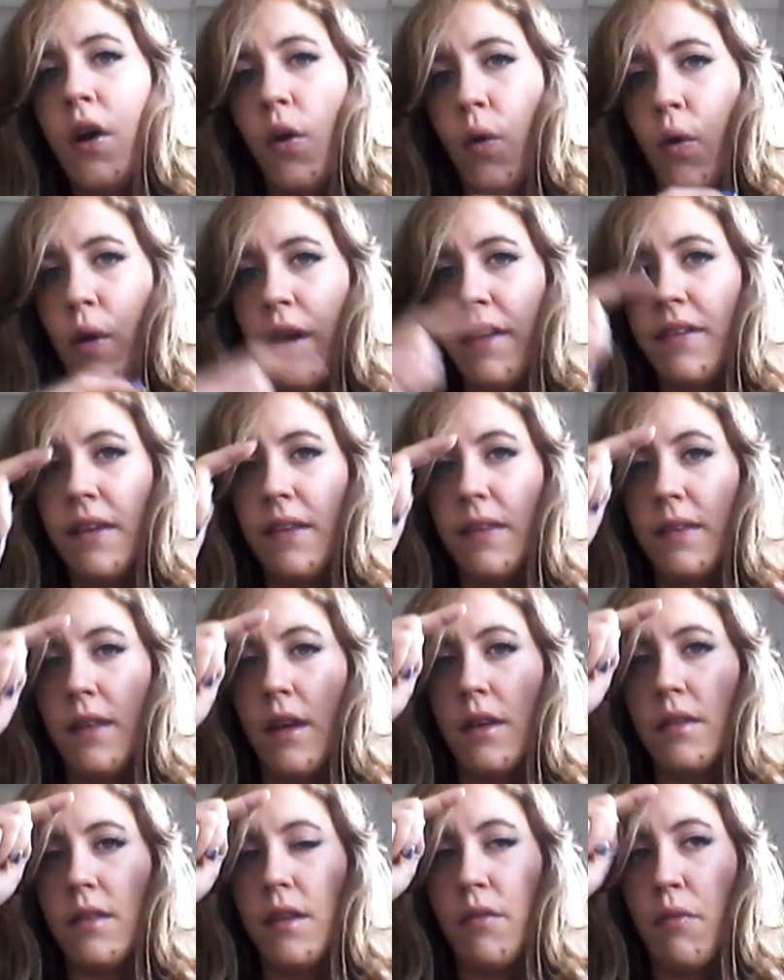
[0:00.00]
Or is it
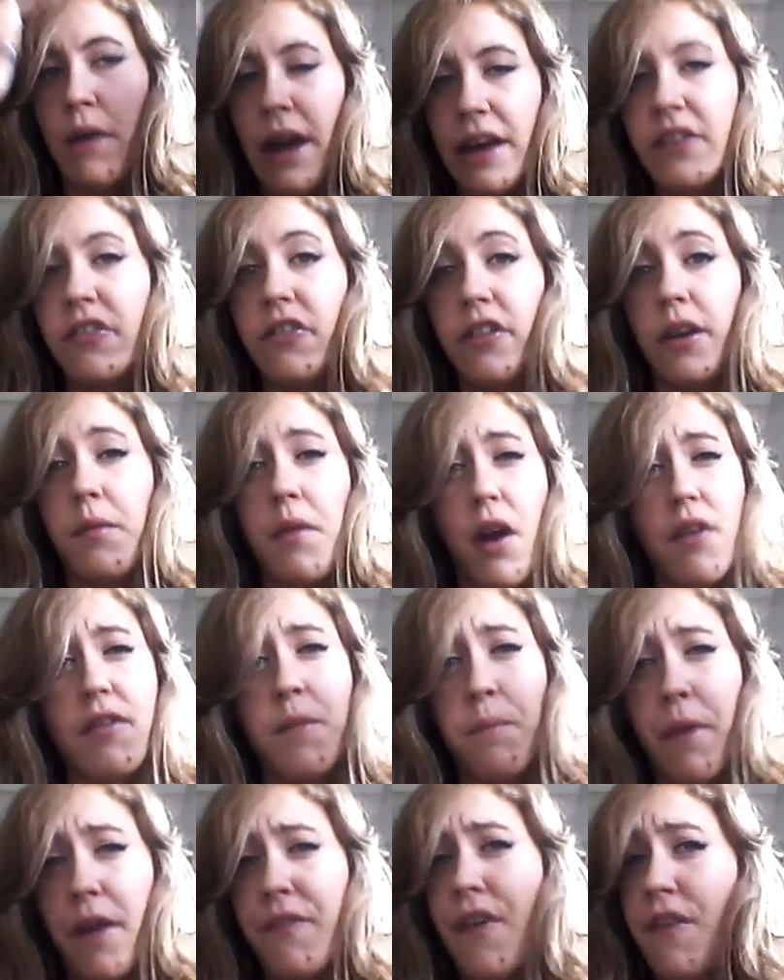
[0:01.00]
that the relationship
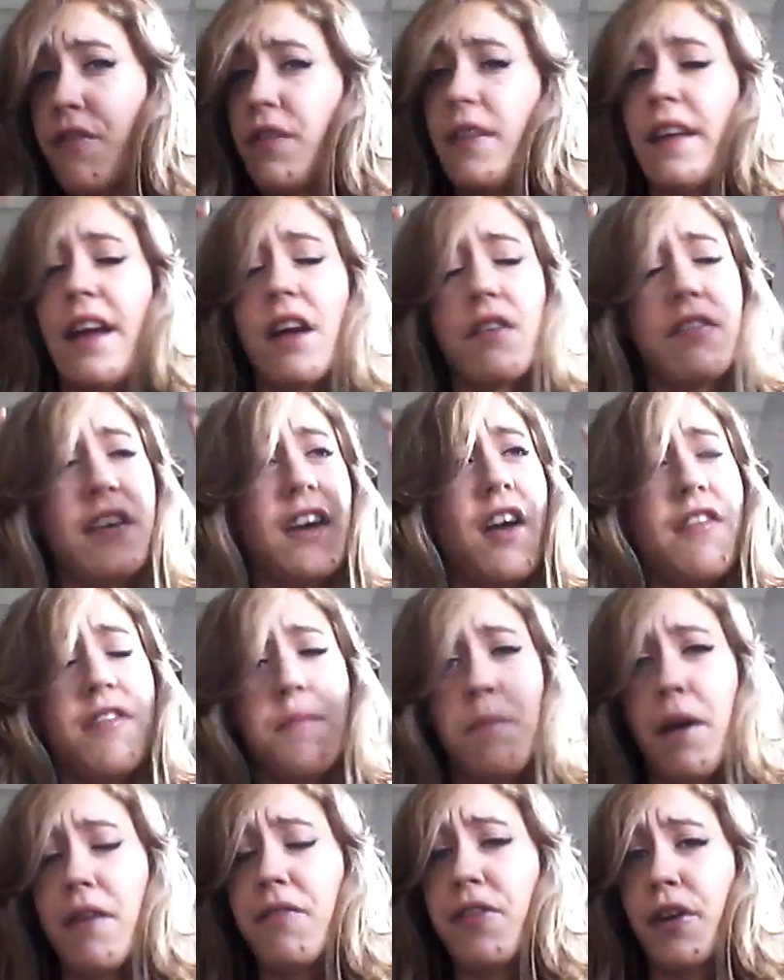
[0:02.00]
goes above everything else? It
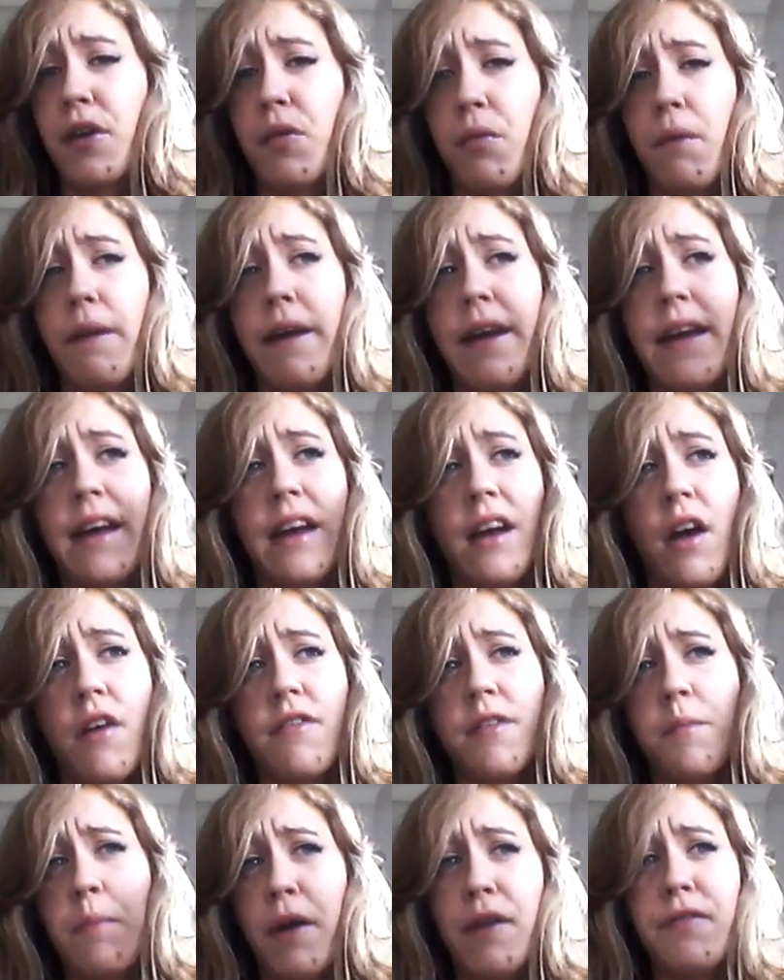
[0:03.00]
goes above the career, it
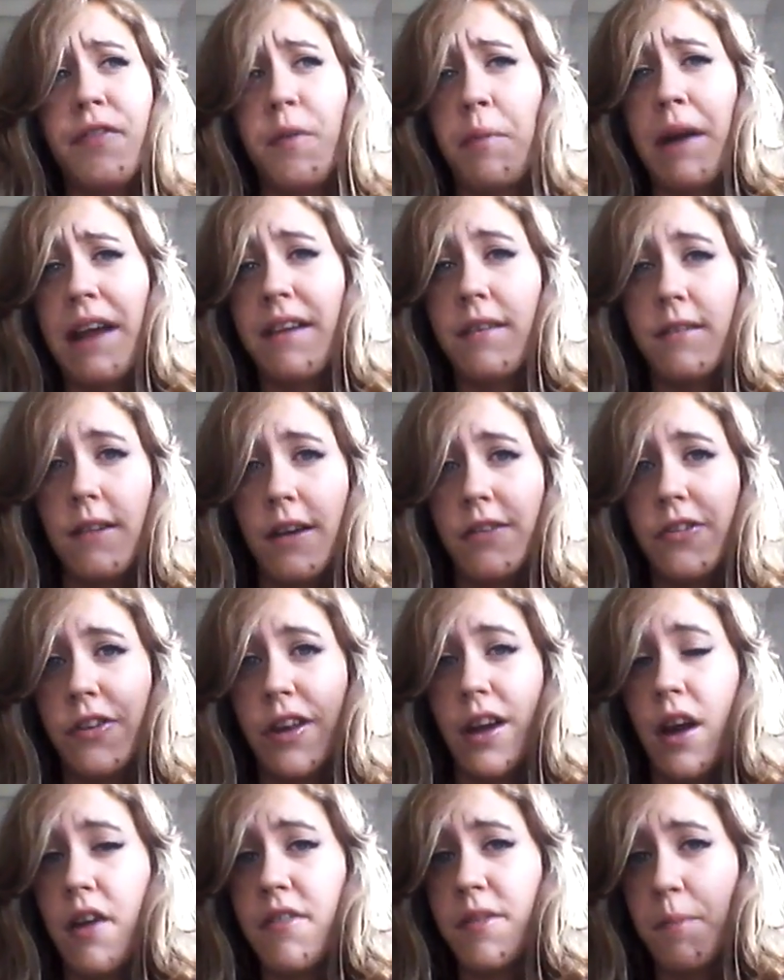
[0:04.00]
goes above the
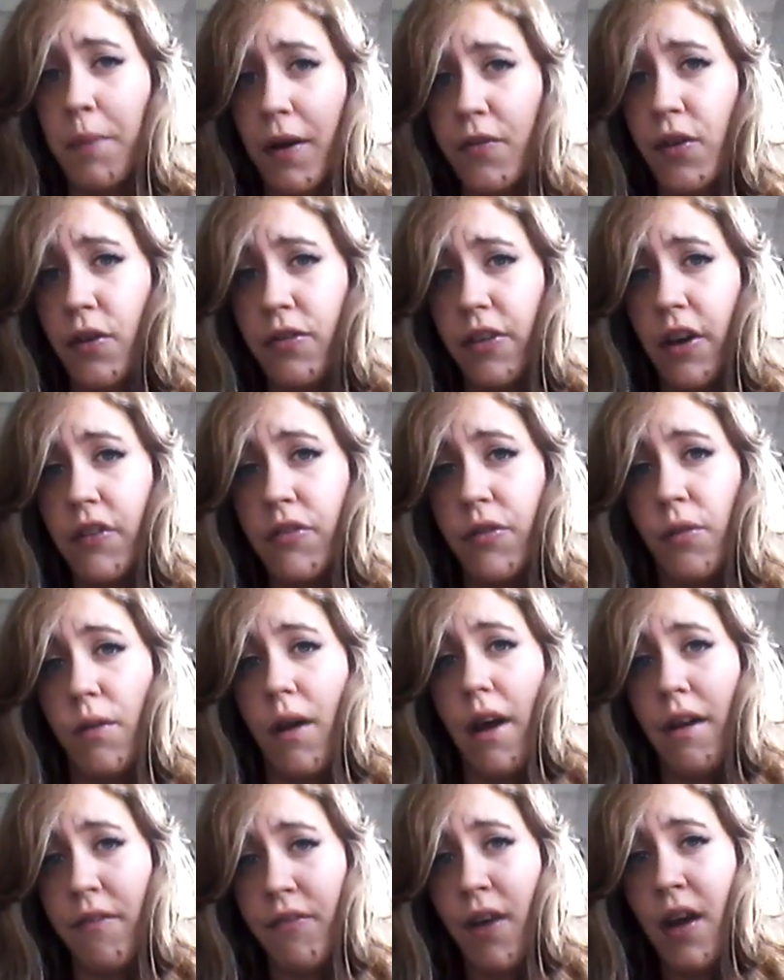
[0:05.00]
PlayStation, it goes above your social
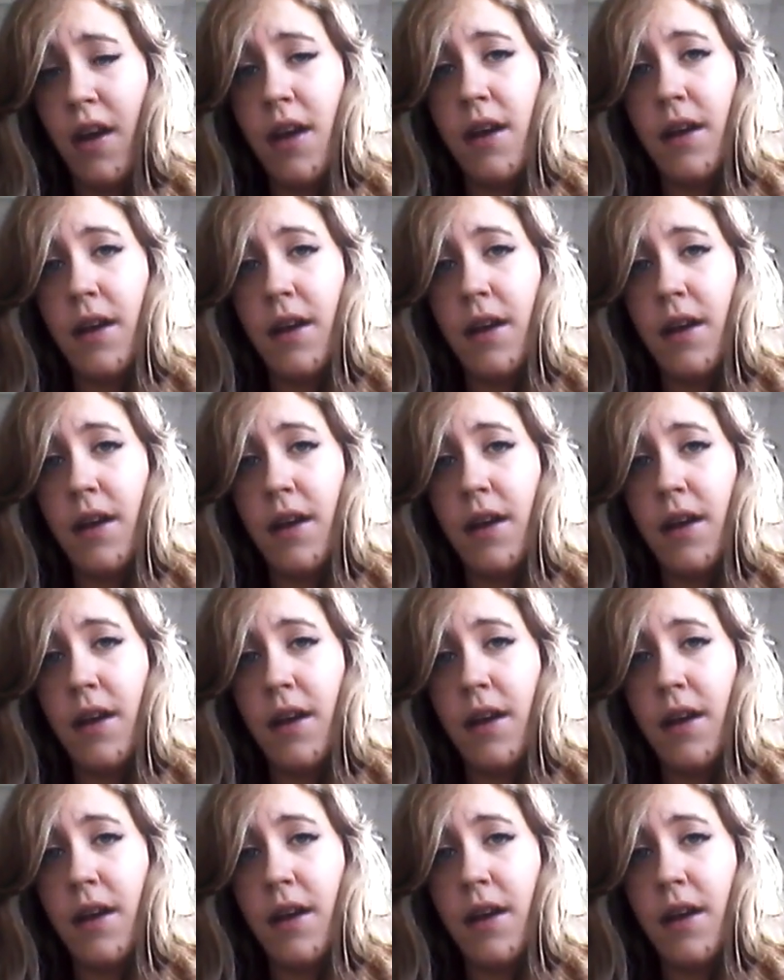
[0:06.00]
life.